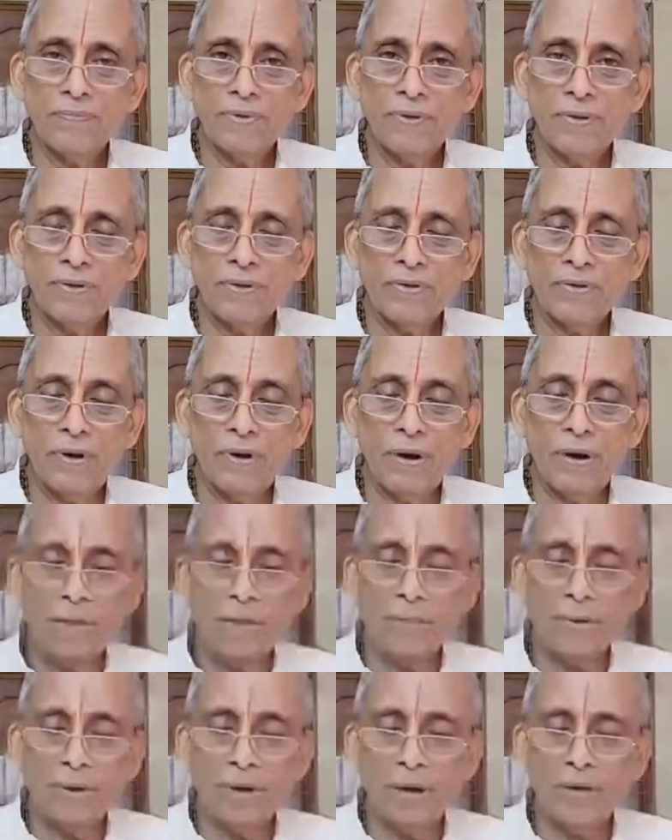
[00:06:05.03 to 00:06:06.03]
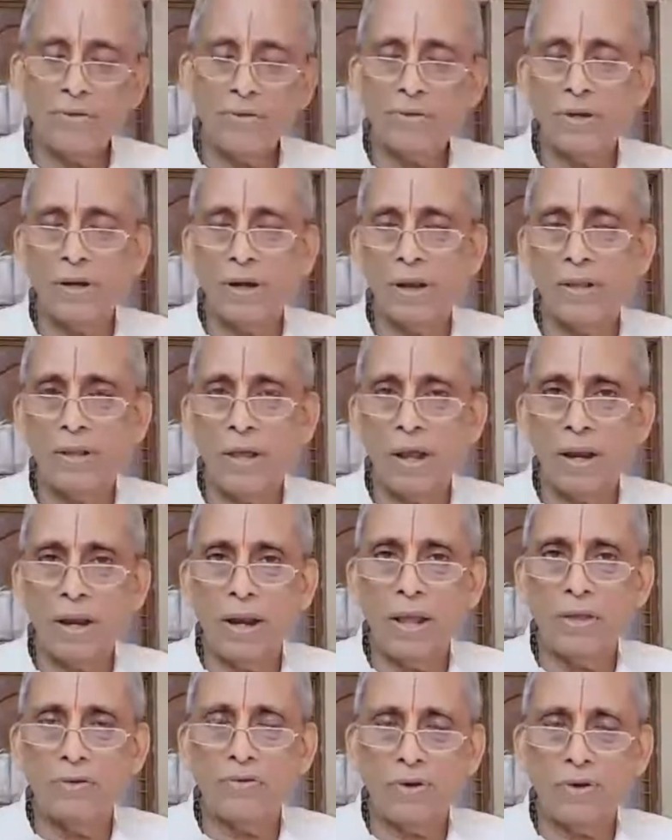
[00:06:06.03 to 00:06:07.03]
So it is because it is
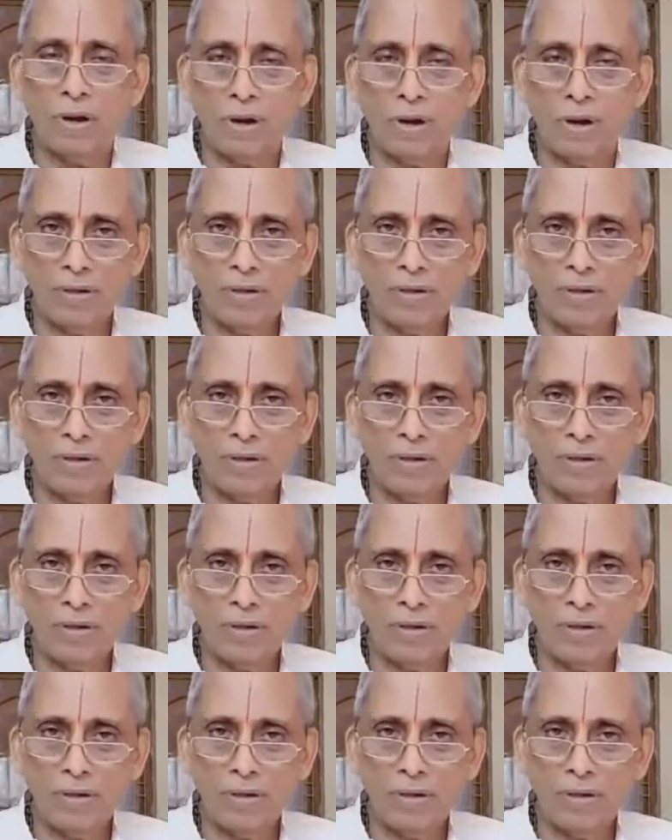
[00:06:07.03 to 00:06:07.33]
unnatural.